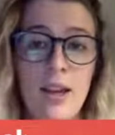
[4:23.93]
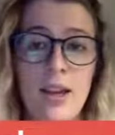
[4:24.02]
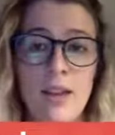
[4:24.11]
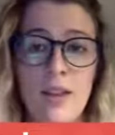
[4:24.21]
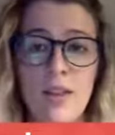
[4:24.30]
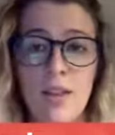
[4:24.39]
And
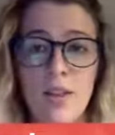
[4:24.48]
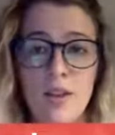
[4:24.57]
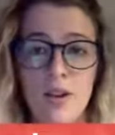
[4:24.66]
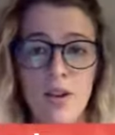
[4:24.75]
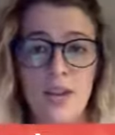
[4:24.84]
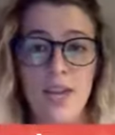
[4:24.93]
then the
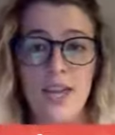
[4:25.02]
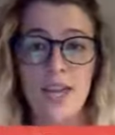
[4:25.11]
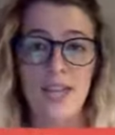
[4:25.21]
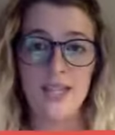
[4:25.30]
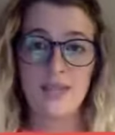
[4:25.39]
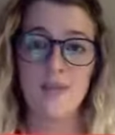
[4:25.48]
third thing
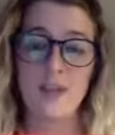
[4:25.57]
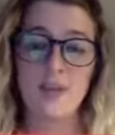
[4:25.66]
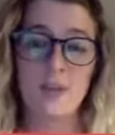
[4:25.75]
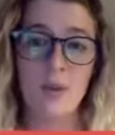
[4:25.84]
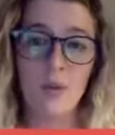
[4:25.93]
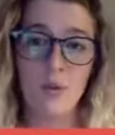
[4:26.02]
is
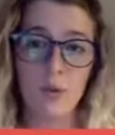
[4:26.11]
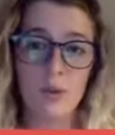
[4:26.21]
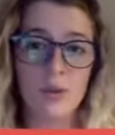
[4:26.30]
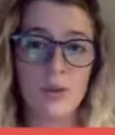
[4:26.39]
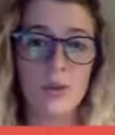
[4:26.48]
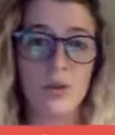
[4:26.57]
Facebook
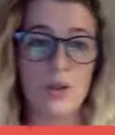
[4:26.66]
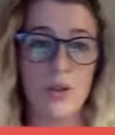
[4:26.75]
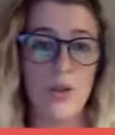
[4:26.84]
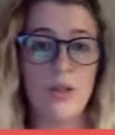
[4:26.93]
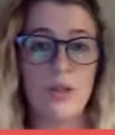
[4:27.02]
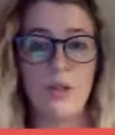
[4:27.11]
groups. So
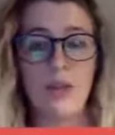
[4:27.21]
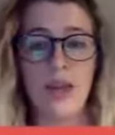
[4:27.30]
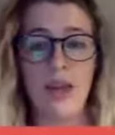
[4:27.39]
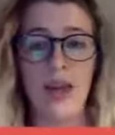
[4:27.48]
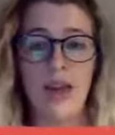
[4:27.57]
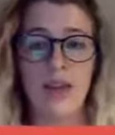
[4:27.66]
this would be
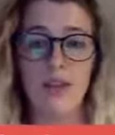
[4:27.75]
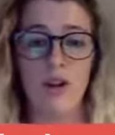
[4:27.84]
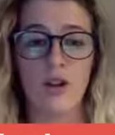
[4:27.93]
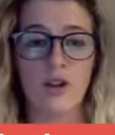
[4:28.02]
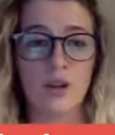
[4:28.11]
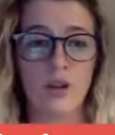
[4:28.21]
a
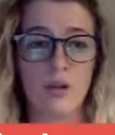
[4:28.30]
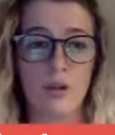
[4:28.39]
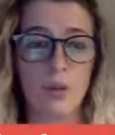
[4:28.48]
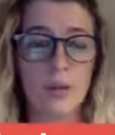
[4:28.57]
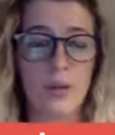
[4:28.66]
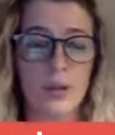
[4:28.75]
larger
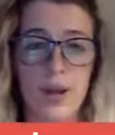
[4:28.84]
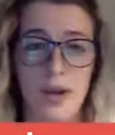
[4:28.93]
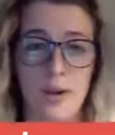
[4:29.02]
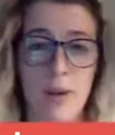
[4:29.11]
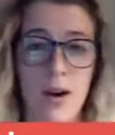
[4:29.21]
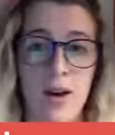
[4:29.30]
group
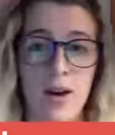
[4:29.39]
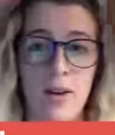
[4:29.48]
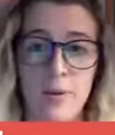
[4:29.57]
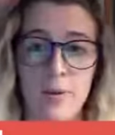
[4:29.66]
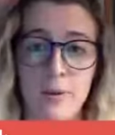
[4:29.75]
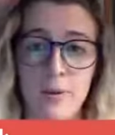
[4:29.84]
of